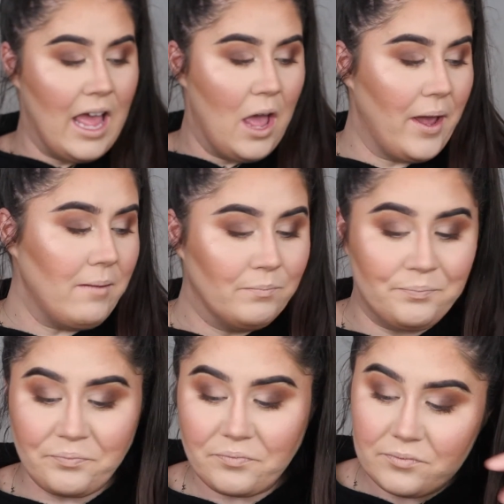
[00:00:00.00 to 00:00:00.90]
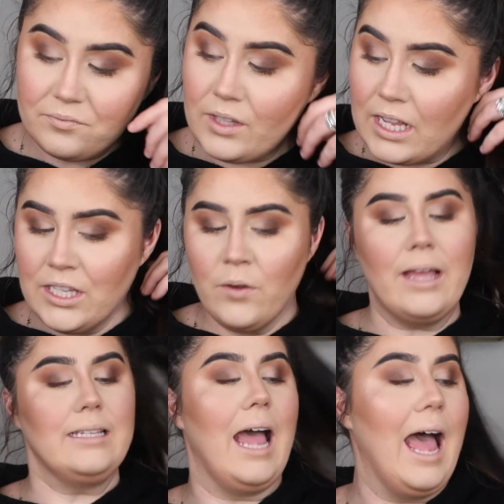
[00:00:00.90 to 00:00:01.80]
Okay, so
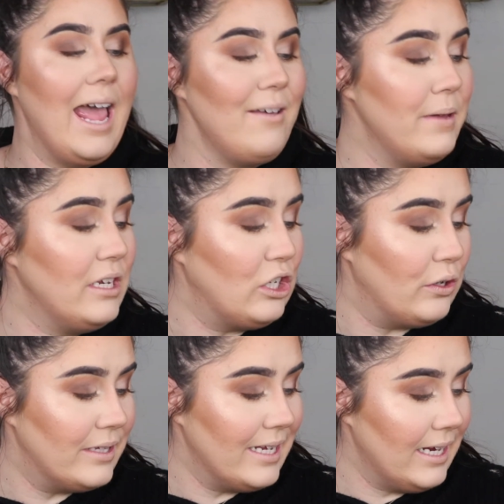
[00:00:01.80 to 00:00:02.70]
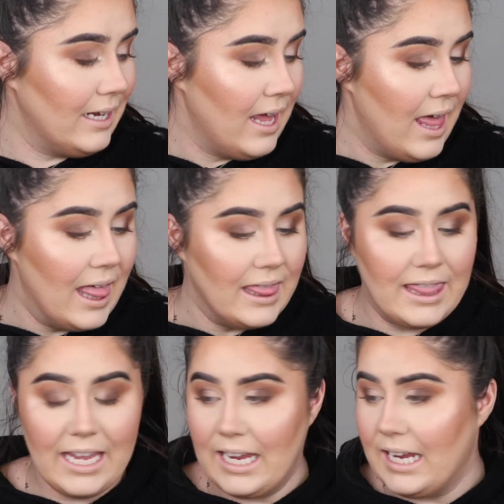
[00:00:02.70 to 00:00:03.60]
guys, I have been using
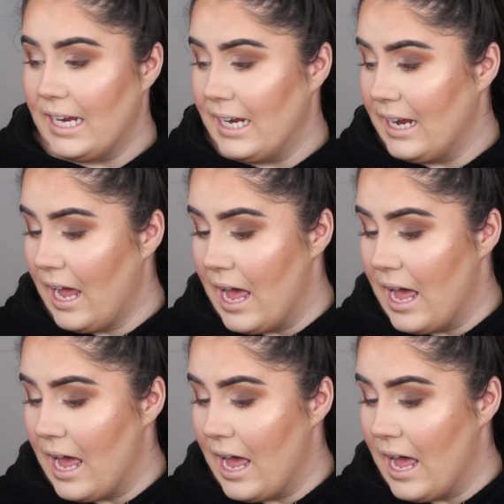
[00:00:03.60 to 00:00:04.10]
the